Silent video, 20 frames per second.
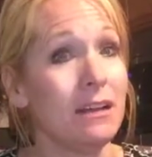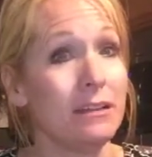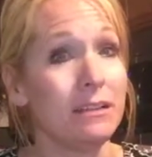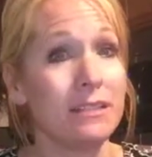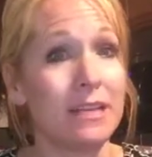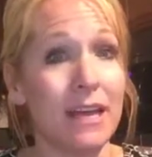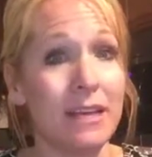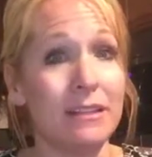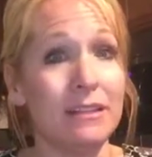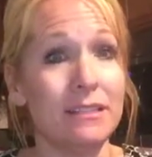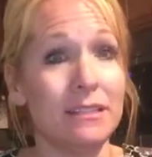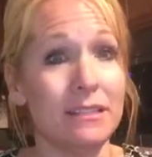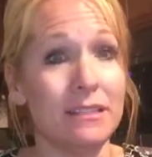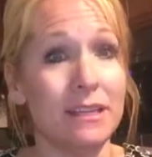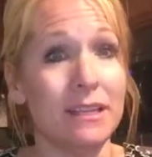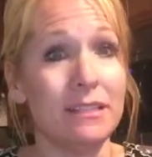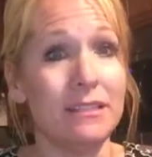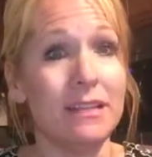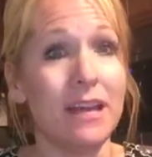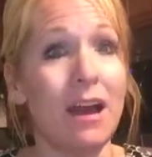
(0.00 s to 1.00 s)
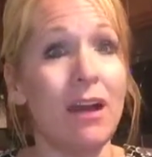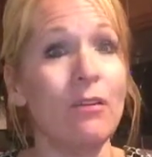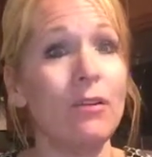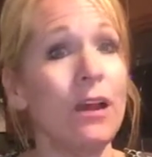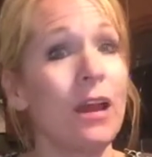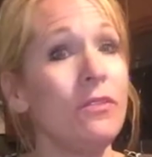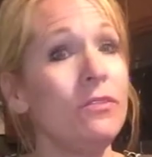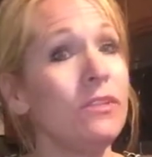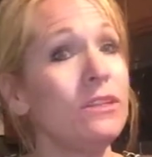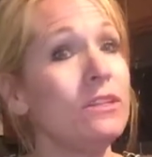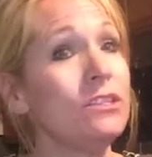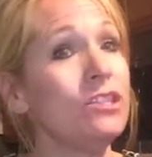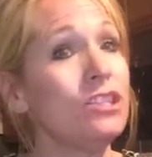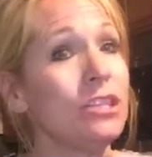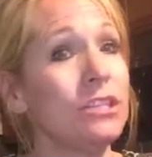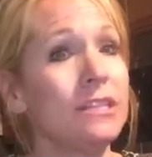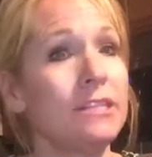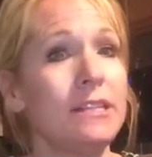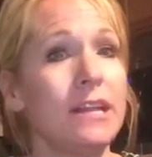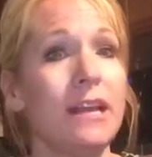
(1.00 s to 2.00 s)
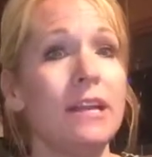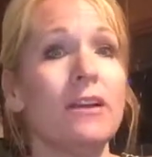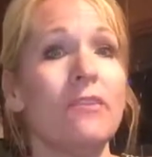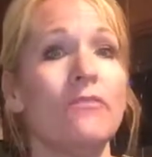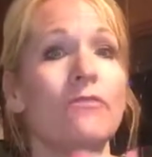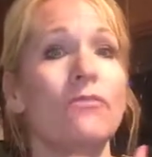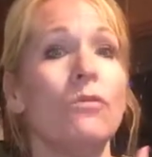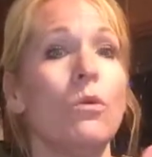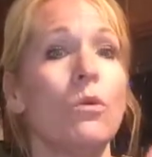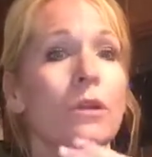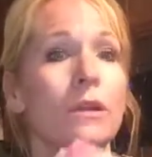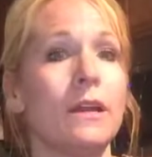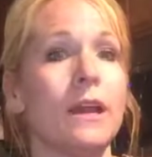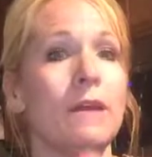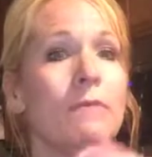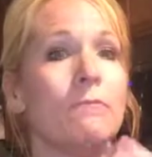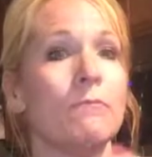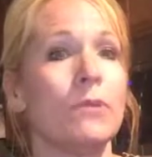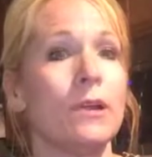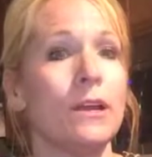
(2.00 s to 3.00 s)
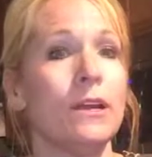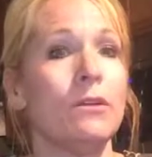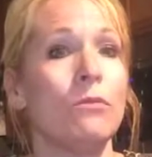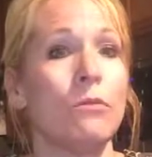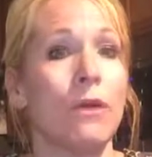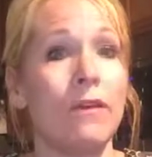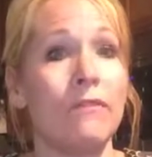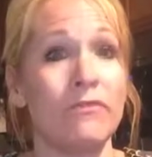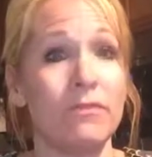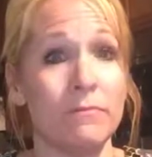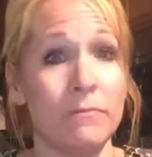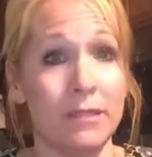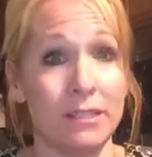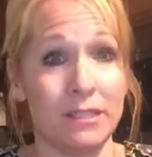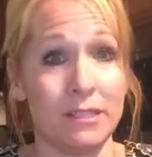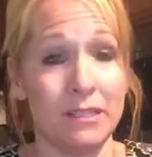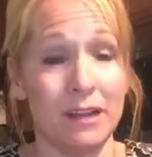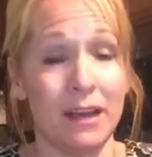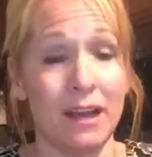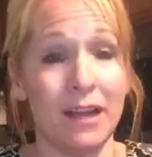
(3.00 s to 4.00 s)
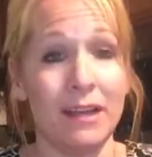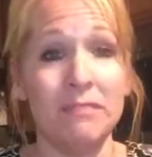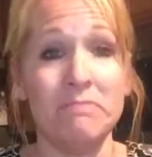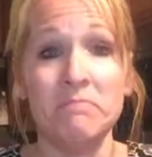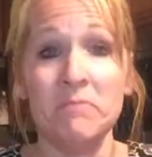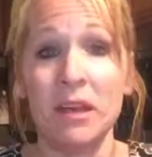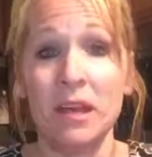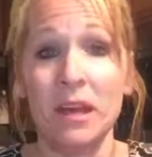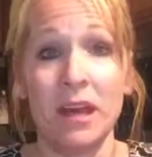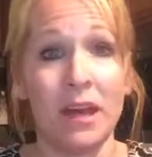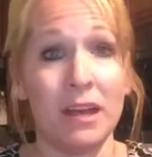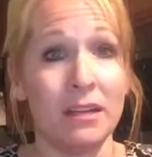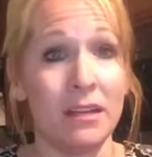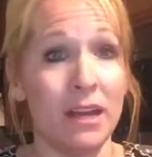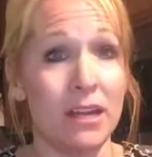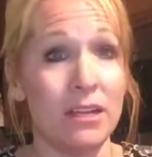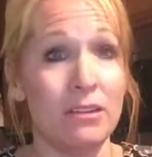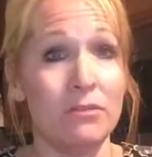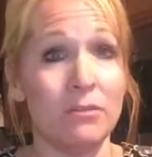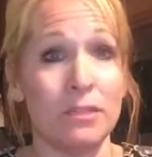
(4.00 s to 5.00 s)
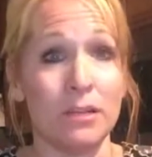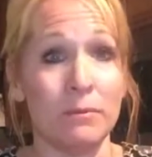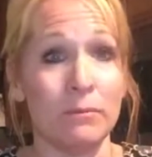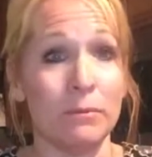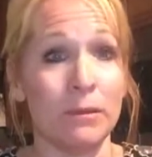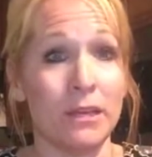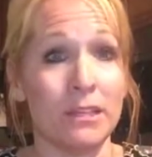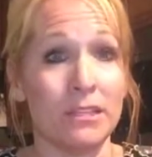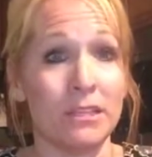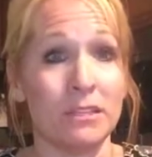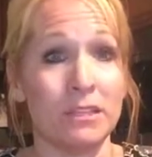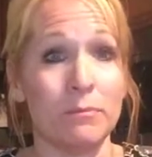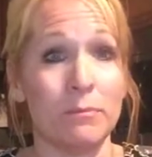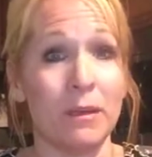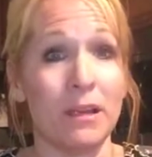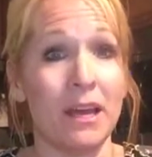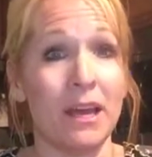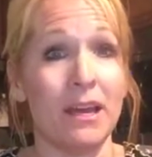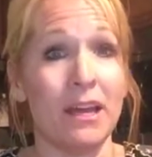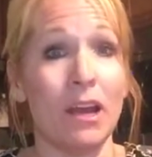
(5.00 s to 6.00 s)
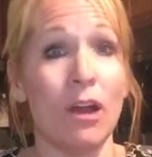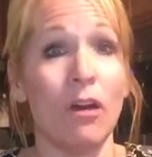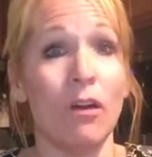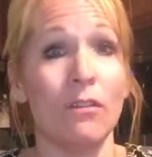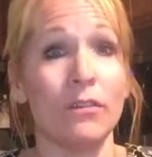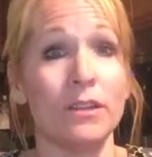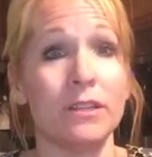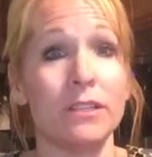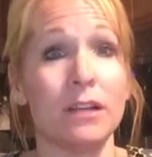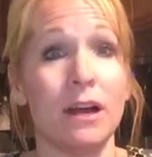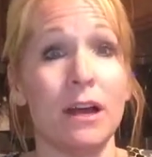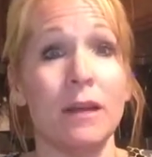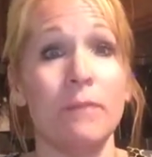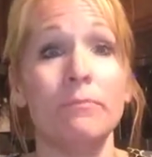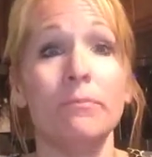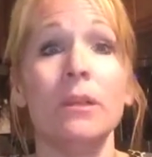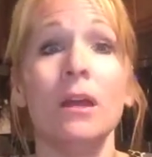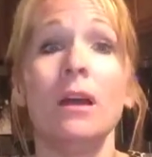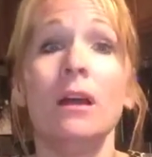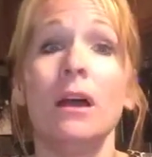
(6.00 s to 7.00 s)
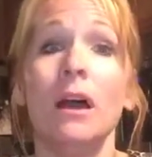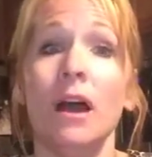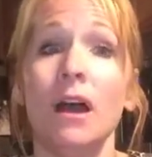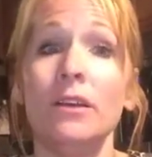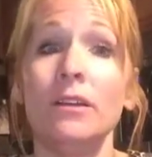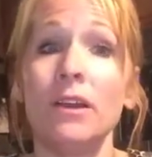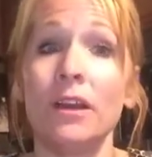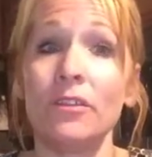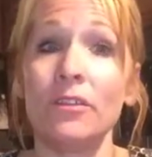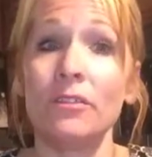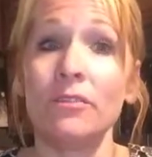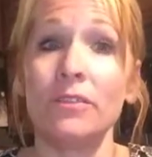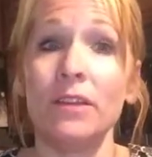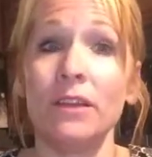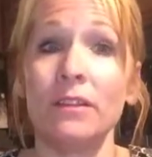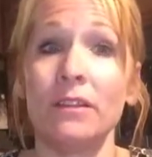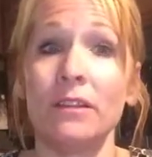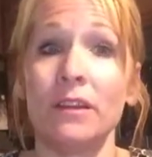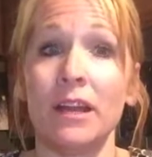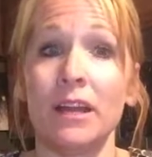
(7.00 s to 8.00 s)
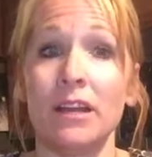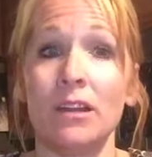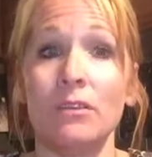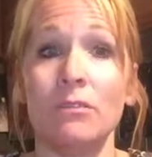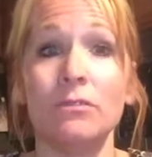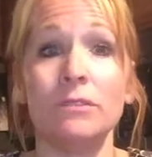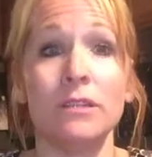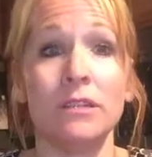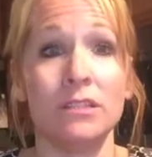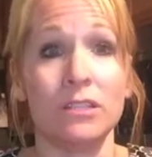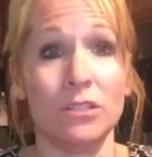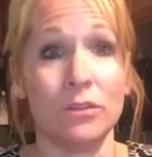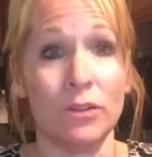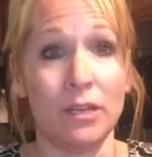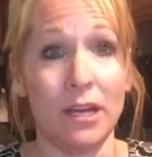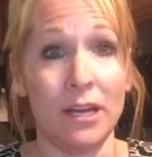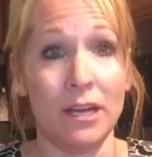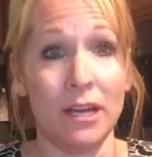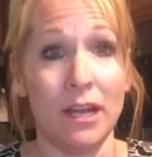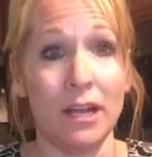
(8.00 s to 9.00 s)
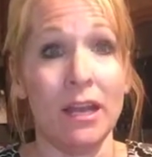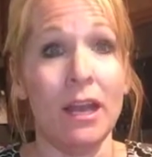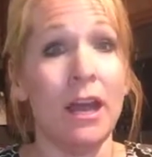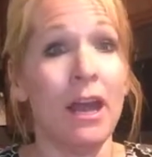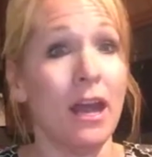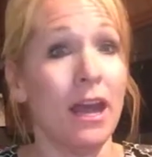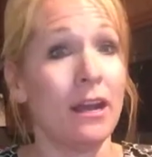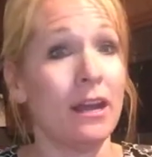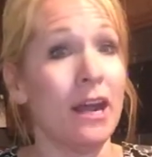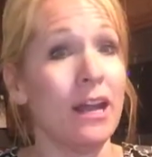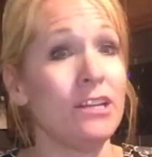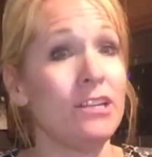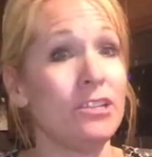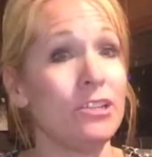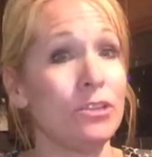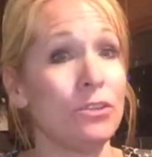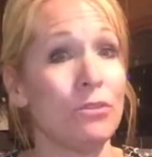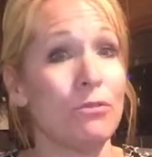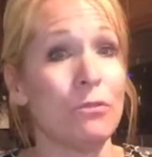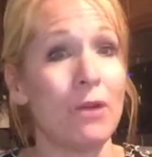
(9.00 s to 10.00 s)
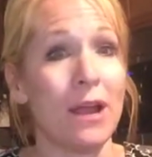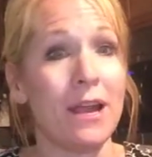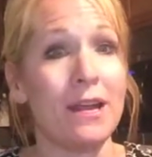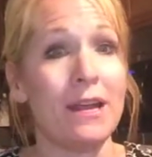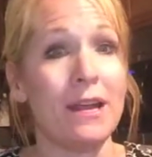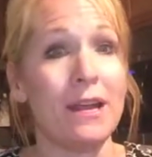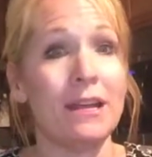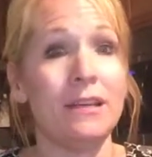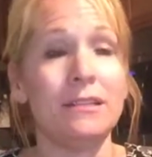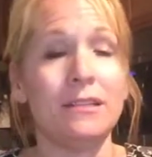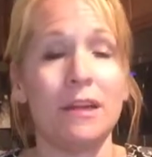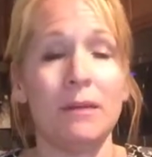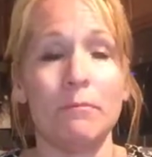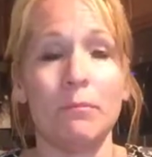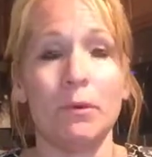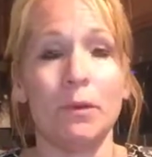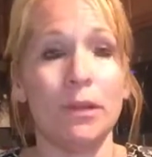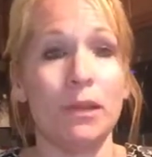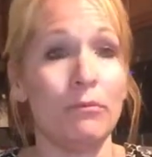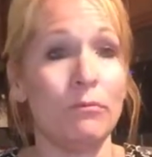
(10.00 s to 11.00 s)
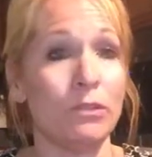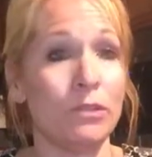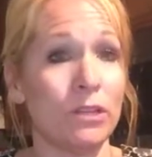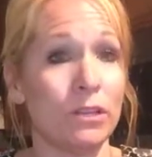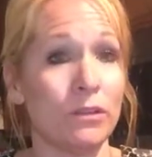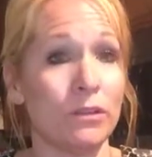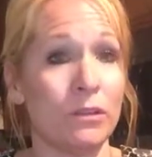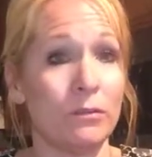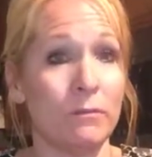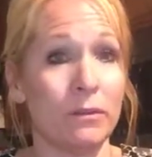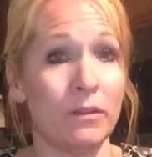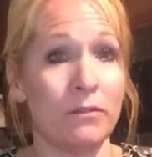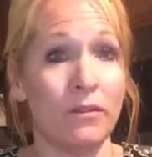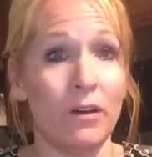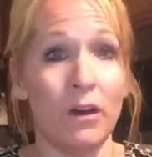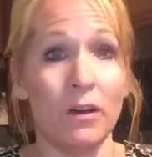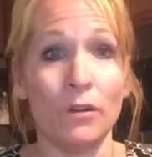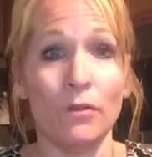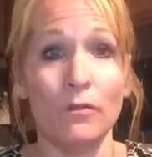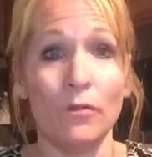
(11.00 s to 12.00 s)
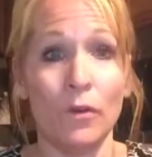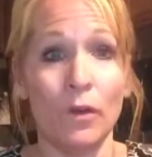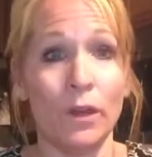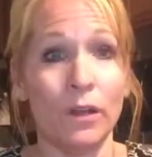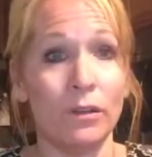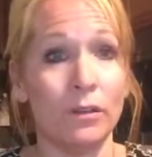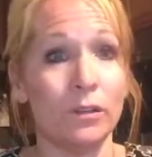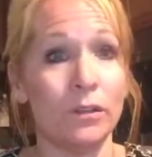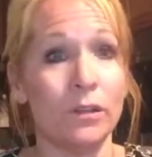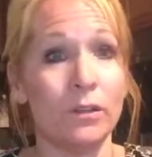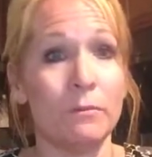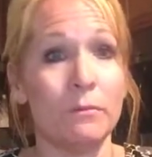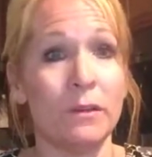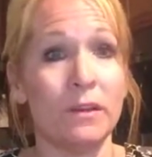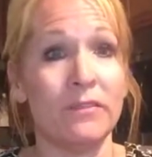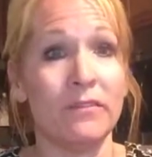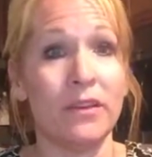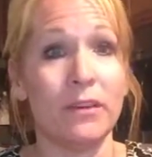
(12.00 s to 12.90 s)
take the seeds out, and then just take a fork and bring it away from its side. And I use it in place of spaghetti all the time. Another thing that I use is zucchini, and I just grate it, put it with a little bit of olive oil, a little bit of